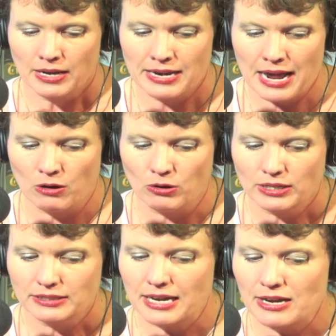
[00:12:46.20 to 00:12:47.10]
Now,
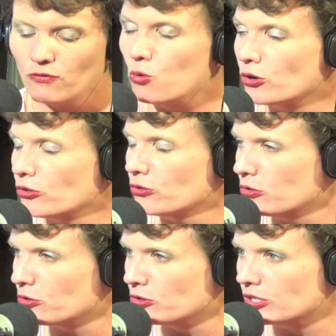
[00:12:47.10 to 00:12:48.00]
day 4 through
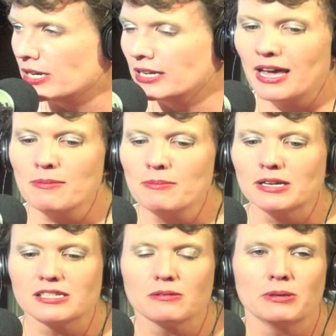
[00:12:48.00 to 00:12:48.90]
13, they
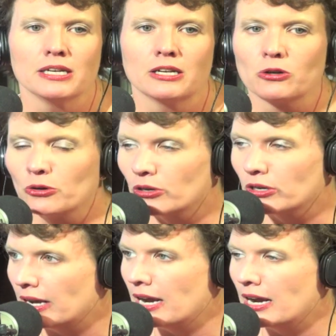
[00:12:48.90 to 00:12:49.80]
must have been in a
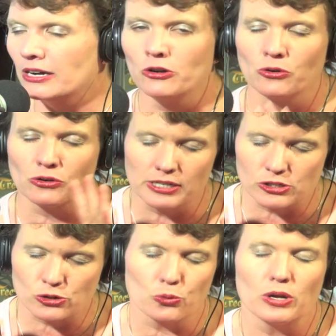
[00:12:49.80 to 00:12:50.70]
hurricane, a
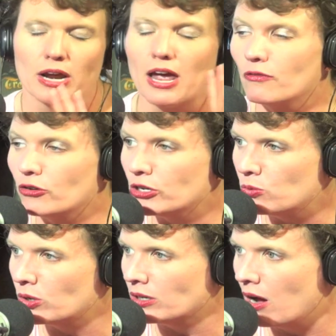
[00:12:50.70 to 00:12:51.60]
northeaster, whatever you
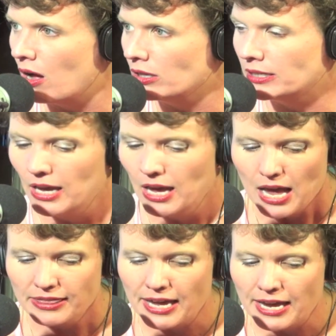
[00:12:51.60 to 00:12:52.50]
want to call it.
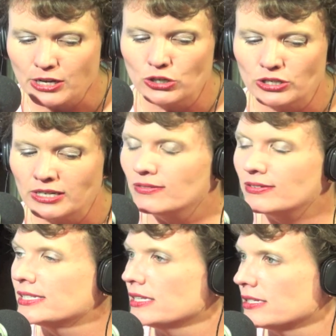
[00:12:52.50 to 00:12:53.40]
They couldn't
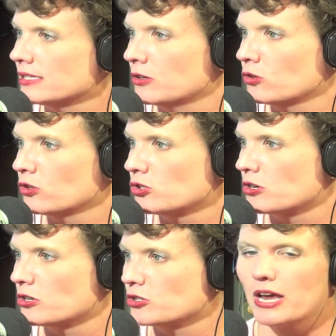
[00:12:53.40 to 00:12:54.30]
even see the sun or the
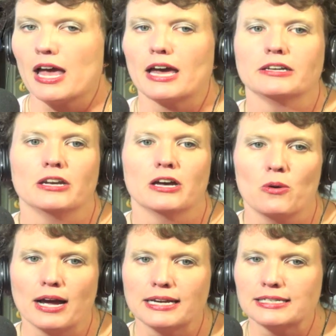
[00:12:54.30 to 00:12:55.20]
stars. They had
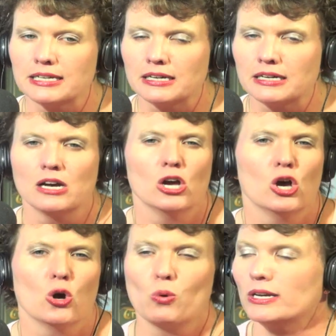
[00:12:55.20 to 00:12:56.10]
no idea
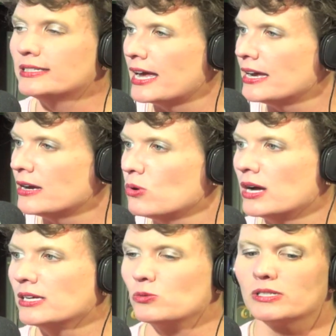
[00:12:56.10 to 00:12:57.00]
what day it
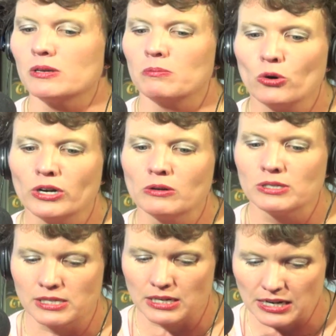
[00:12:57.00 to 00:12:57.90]
was. Was it morning?
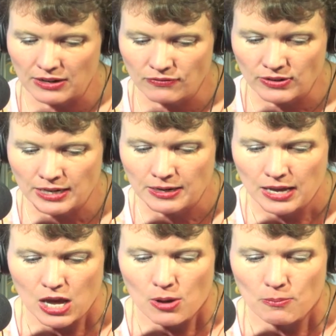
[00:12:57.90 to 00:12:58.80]
Was it evening?
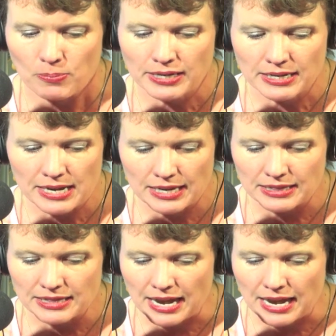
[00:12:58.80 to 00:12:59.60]
But yet